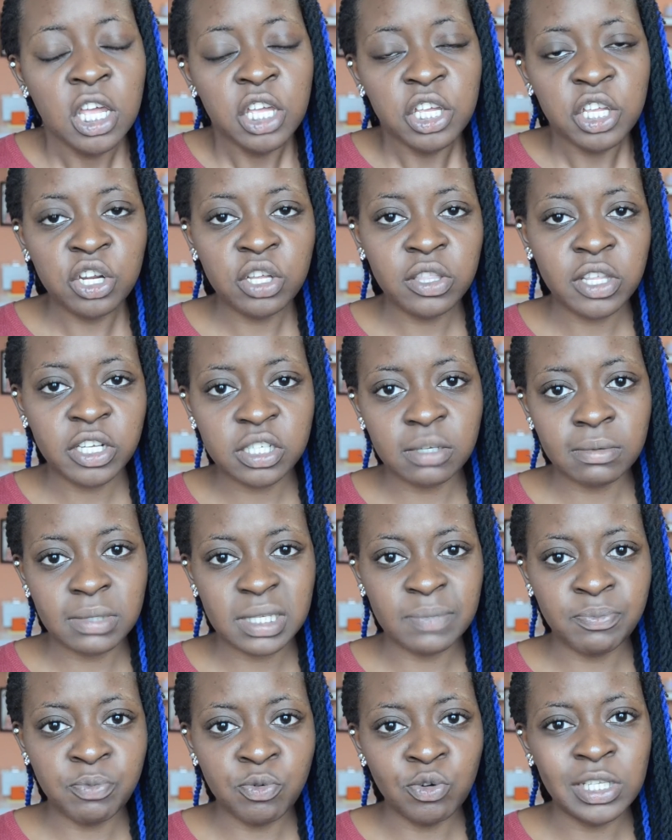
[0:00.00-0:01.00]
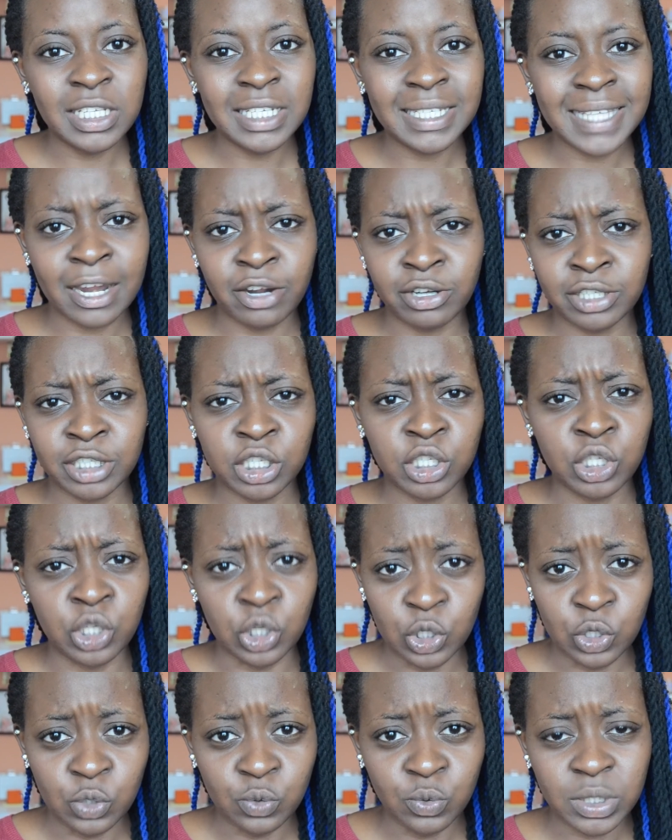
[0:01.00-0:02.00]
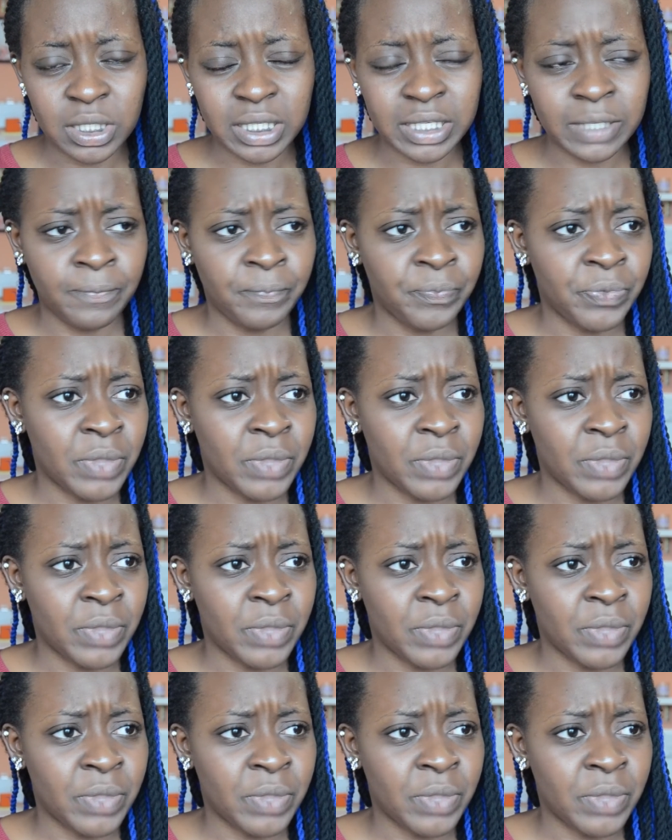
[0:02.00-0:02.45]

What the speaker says: You know, there's some spoolies that are just loose